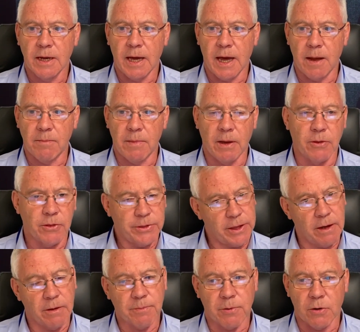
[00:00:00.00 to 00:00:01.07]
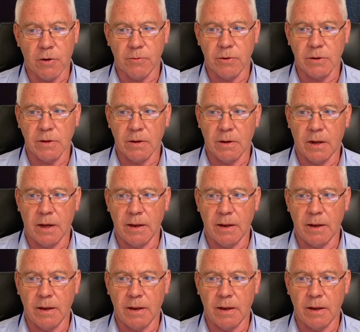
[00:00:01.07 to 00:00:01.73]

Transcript: at Melton South Primary School. I